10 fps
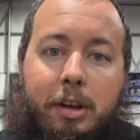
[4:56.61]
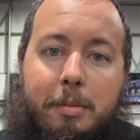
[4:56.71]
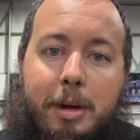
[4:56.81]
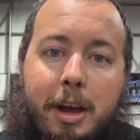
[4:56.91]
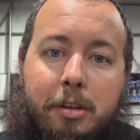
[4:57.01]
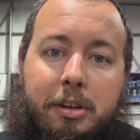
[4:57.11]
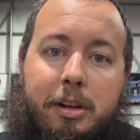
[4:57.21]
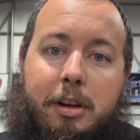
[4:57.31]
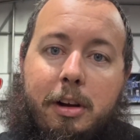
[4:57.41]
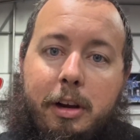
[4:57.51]
Tim has
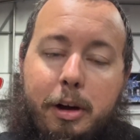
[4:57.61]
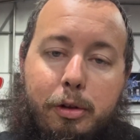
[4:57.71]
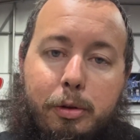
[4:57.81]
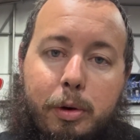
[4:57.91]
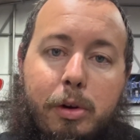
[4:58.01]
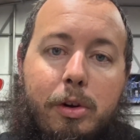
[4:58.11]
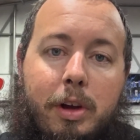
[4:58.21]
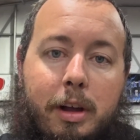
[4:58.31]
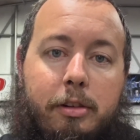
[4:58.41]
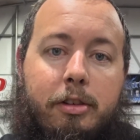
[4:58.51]
it. They're going to go
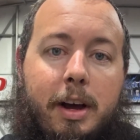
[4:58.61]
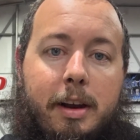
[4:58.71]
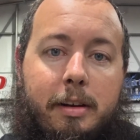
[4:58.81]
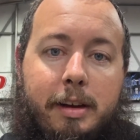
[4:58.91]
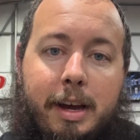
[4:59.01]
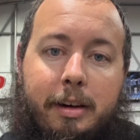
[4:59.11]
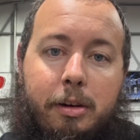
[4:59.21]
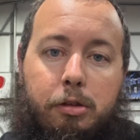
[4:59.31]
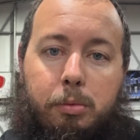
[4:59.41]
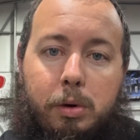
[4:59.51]
through and try to
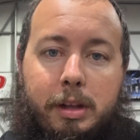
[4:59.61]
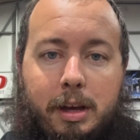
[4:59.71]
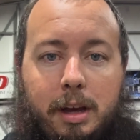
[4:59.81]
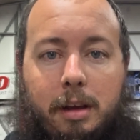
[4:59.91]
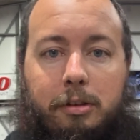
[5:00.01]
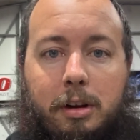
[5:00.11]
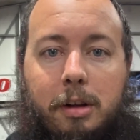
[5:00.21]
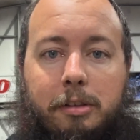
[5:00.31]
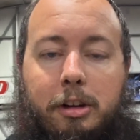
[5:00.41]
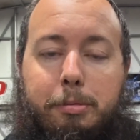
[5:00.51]
diagnose what the heck is
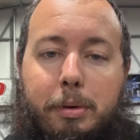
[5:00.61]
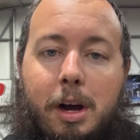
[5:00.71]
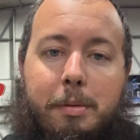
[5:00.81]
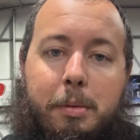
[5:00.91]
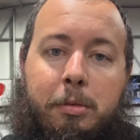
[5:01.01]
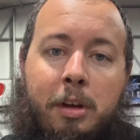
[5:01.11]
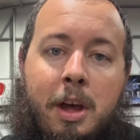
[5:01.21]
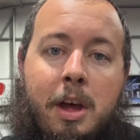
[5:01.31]
causing these problems.